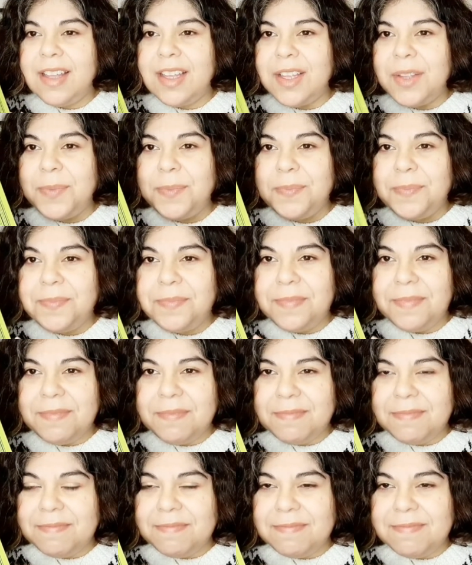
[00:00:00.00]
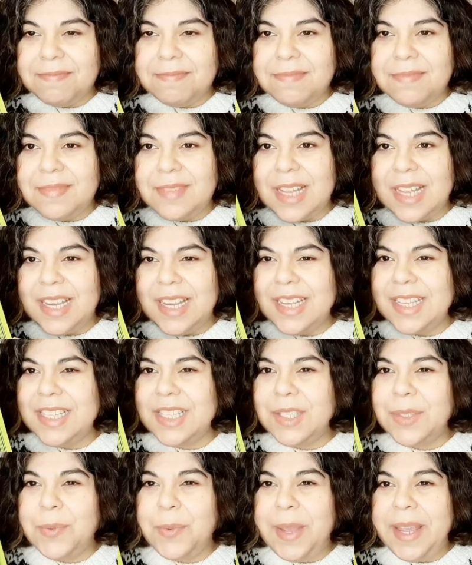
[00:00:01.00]
I
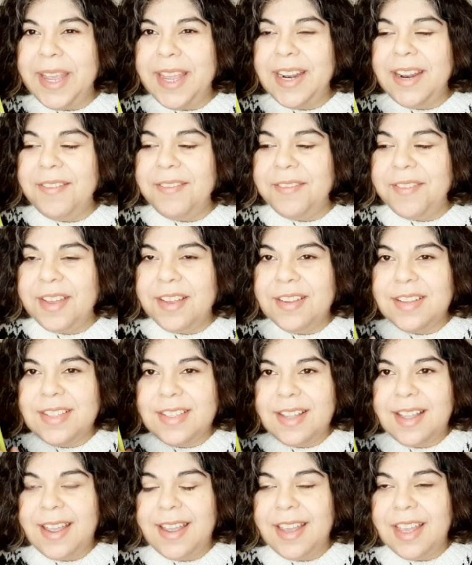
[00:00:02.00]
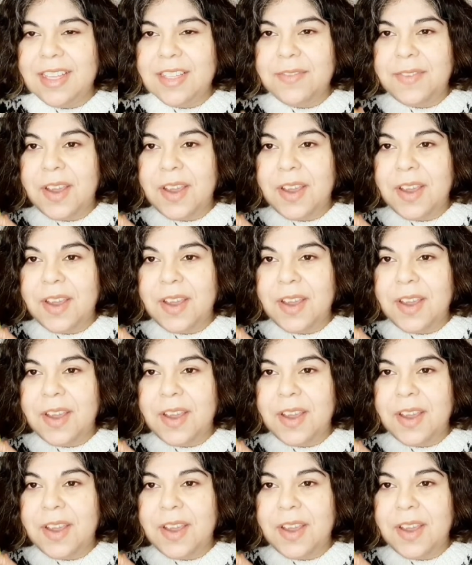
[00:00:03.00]
guess suede it feels like.